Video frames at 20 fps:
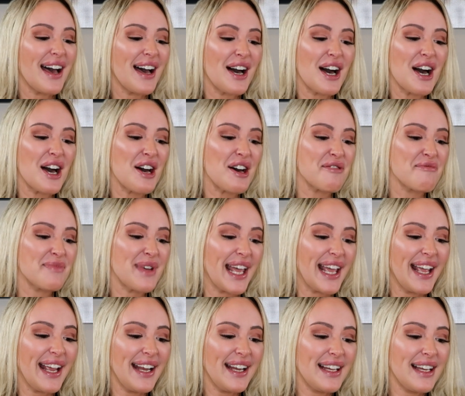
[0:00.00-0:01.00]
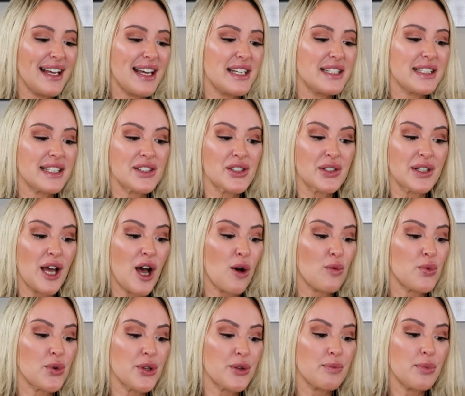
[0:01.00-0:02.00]
Um, and it's going to
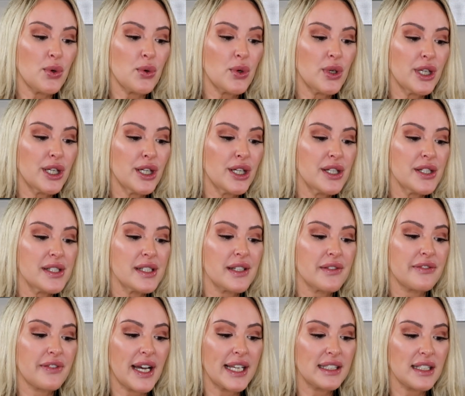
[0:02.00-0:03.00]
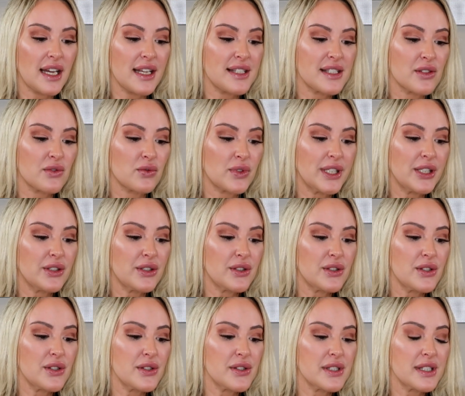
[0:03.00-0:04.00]
help with pores, fine lines and
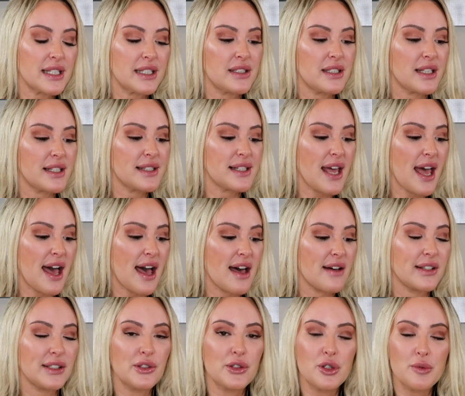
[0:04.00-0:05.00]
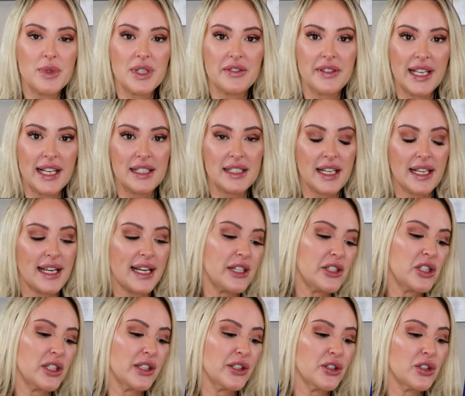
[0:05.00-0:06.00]
wrinkles. It does have a little bit of
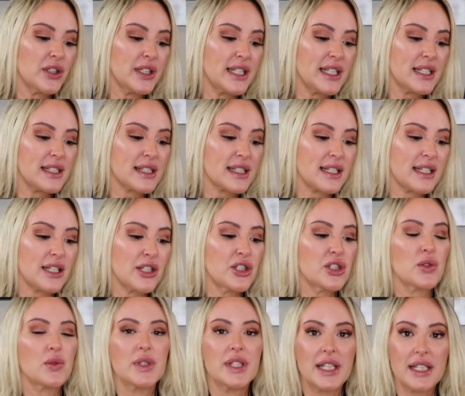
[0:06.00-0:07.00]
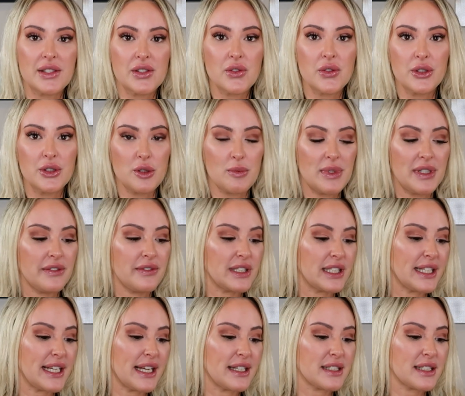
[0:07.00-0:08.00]
anti-aging ingredients in it, so it is going to be
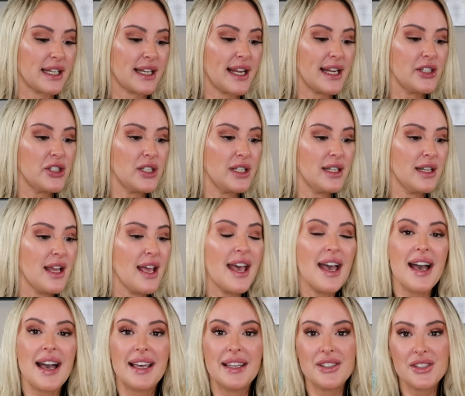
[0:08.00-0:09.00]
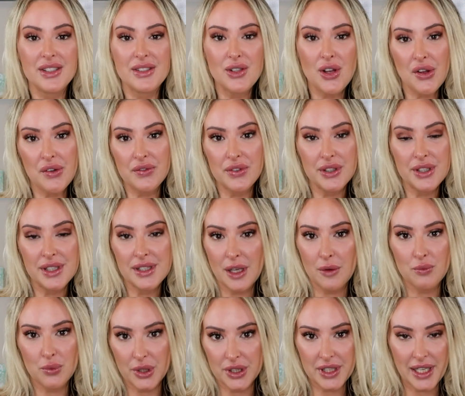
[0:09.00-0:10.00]
very anti-aging, and just offers
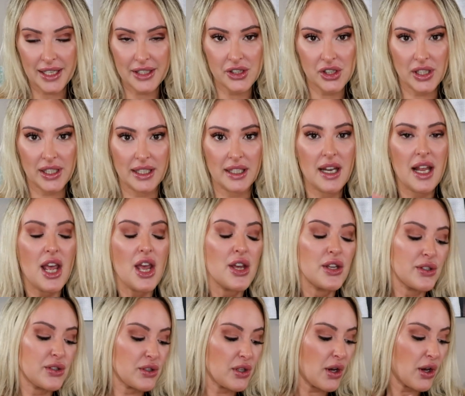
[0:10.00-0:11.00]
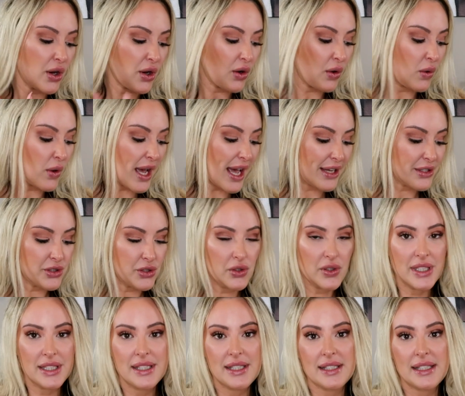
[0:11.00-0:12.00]
some protection. So as
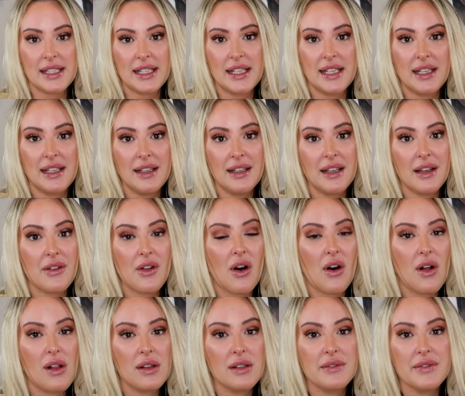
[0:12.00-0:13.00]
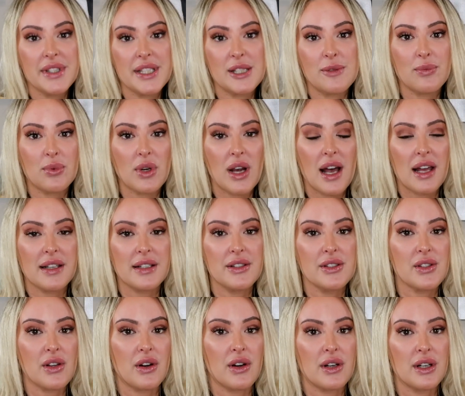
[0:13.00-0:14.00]
you can see, all of these products
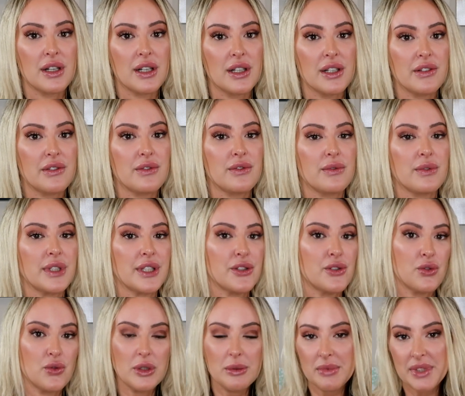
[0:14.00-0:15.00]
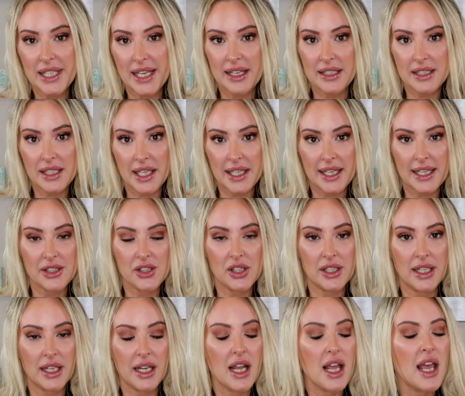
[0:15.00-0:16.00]
products are extremely
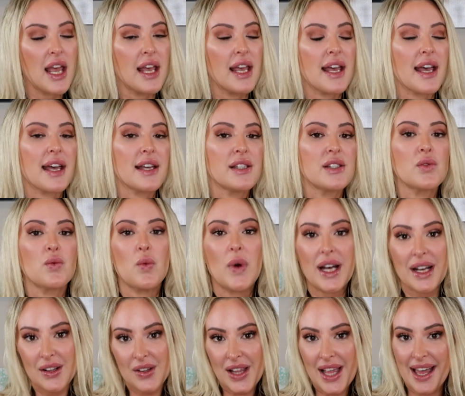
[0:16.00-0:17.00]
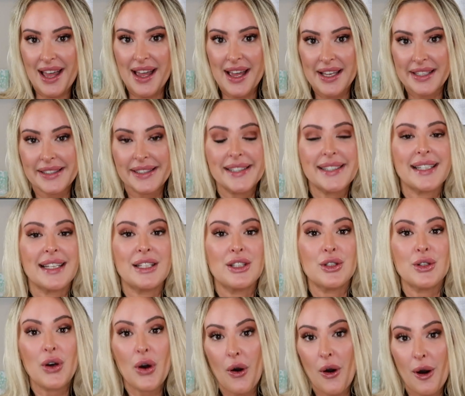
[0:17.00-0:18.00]
anti-aging as well as
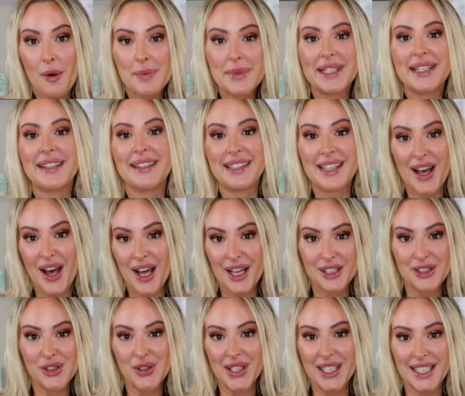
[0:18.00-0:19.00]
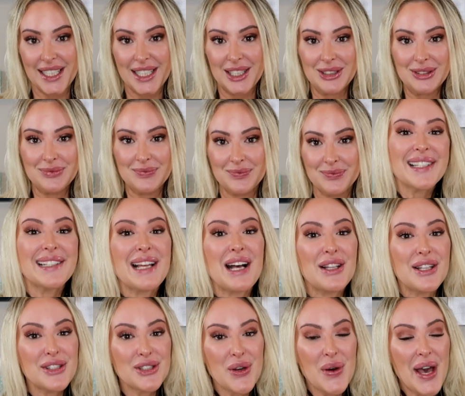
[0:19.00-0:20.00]
skin calming and hydrating. So
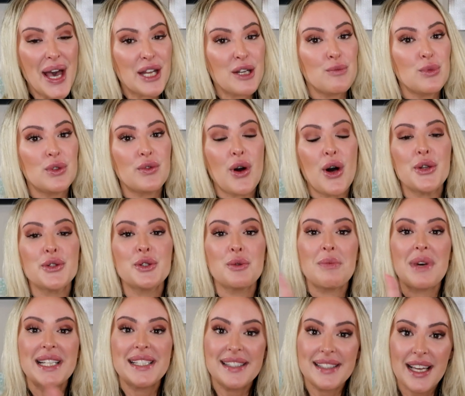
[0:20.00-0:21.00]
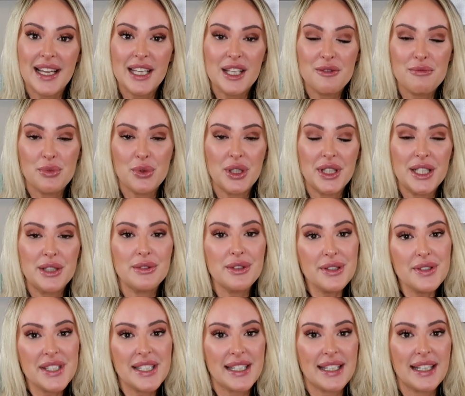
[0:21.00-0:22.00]
now let's go ahead and move on to my second morning
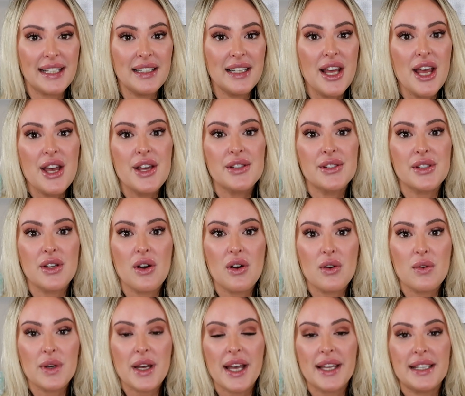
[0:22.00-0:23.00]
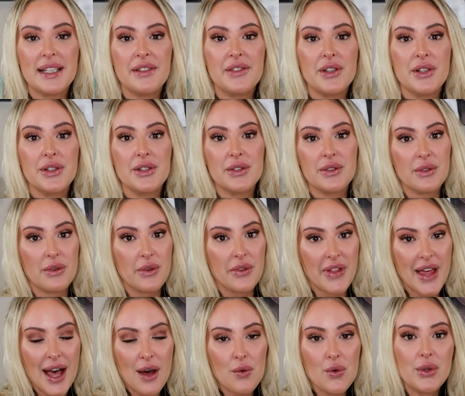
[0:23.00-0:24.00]
routine. So I either
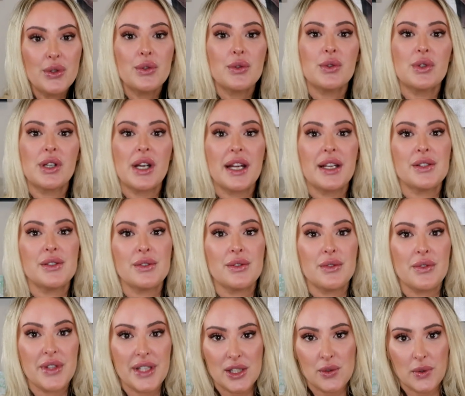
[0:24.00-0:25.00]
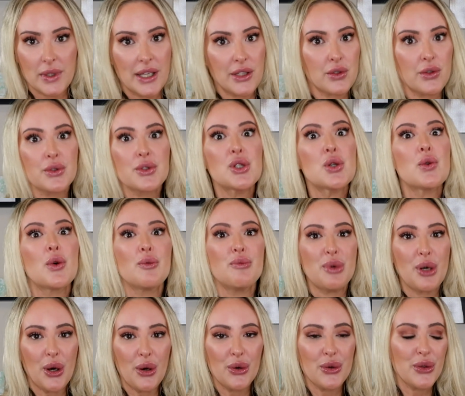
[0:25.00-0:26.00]
do that one or I do this one. I don't do
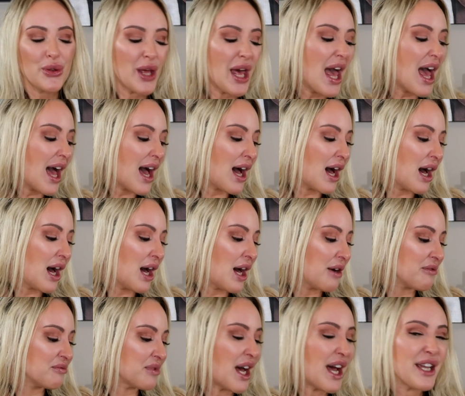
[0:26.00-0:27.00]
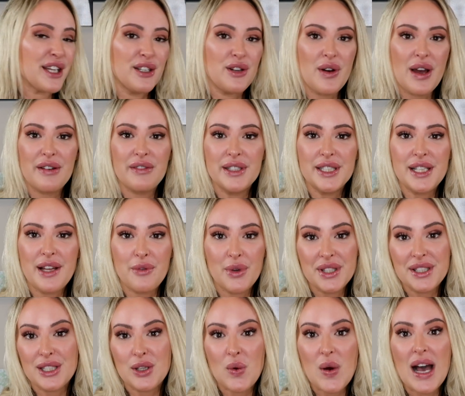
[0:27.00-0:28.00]
them both. Um, you know, every
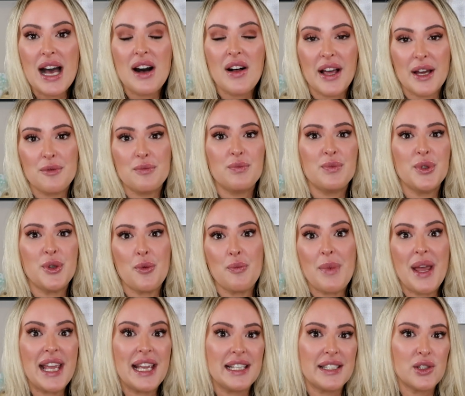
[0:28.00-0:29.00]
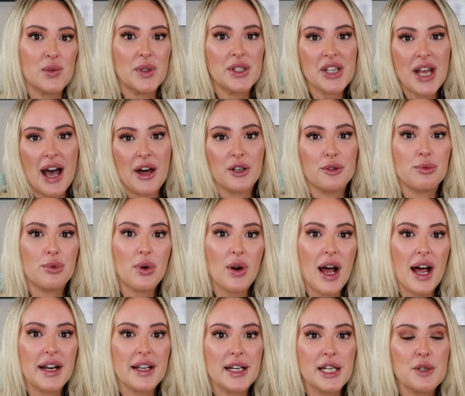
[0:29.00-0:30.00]
once in a while I you know, may switch out a
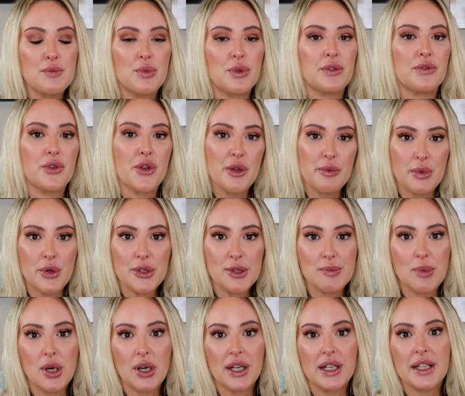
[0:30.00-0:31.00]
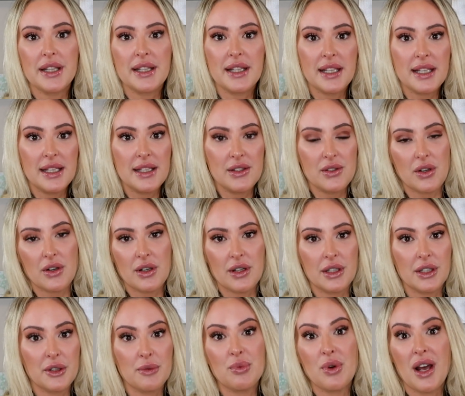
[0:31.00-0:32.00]
product, but for the most part, these
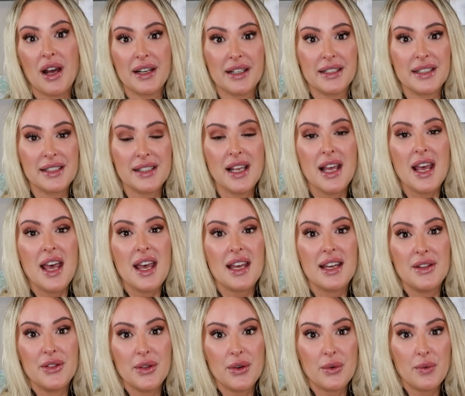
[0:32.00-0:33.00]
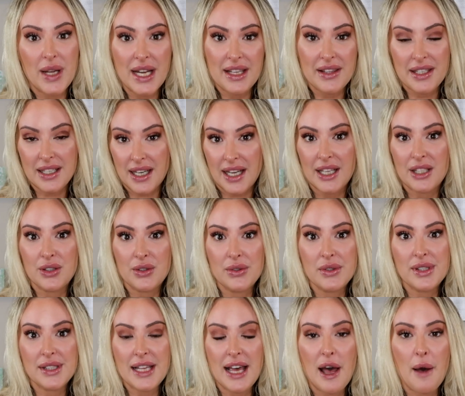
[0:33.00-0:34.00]
are the products in the way that I
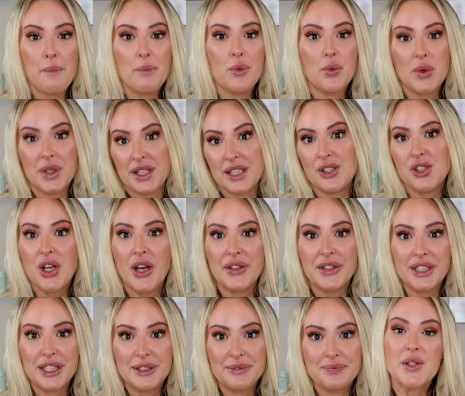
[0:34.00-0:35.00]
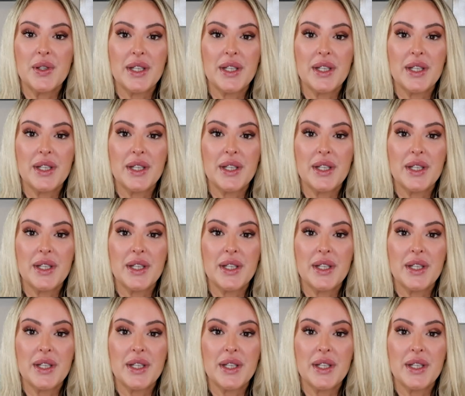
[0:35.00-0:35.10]
use them with each other.